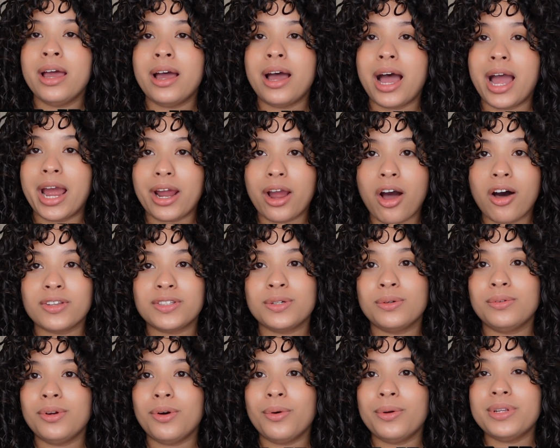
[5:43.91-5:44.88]
I
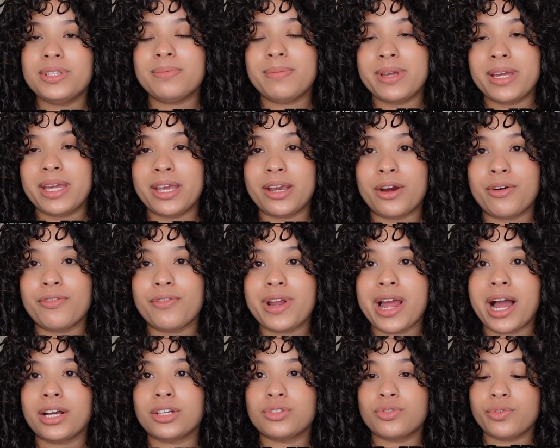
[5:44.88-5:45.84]
also noticed my hair
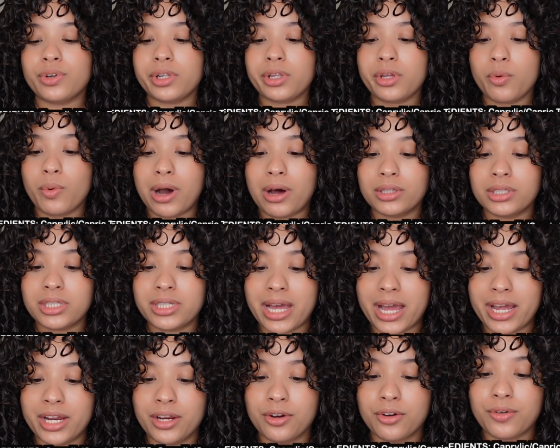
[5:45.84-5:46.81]
reacts really well to
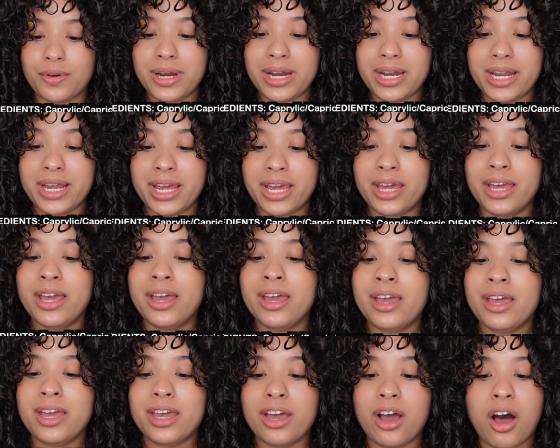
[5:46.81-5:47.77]
that ingredient.
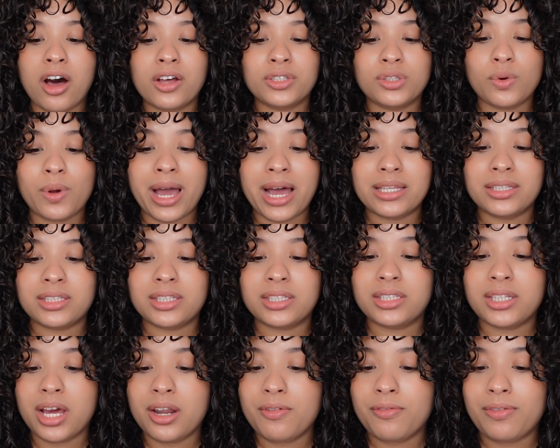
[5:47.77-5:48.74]
It also has
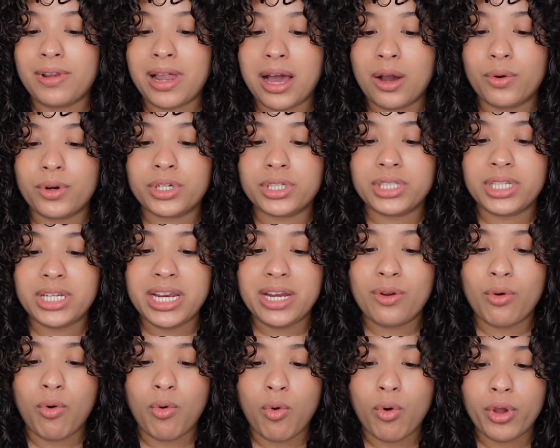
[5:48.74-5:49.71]
sunflower
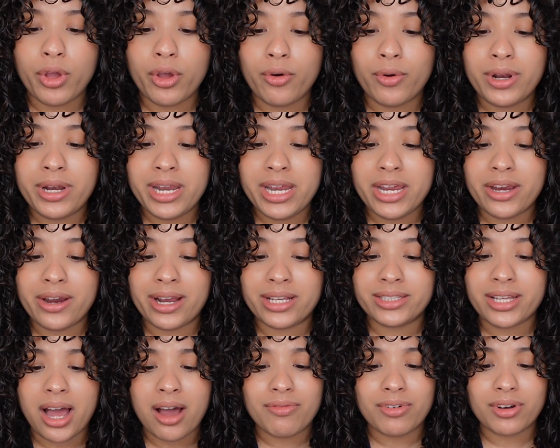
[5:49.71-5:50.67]
seed oil in here. It
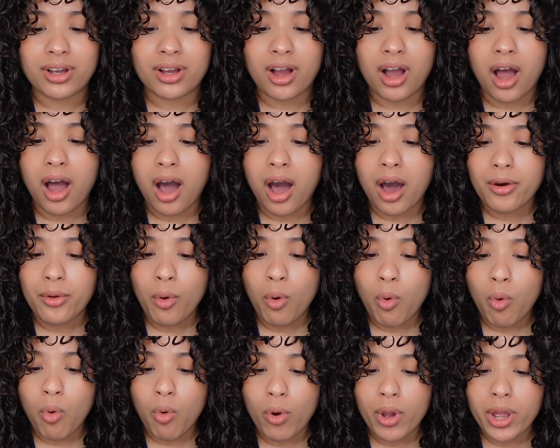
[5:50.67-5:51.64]
has
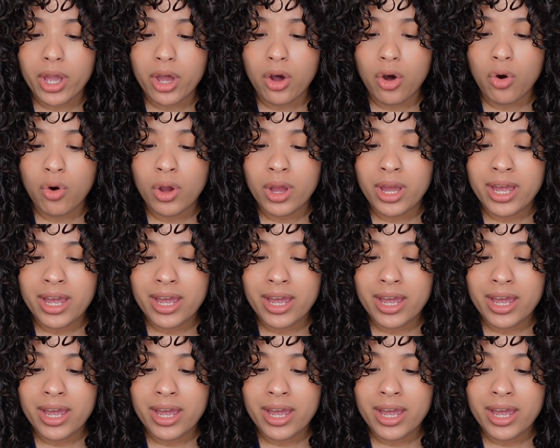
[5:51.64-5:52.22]
avocado oil.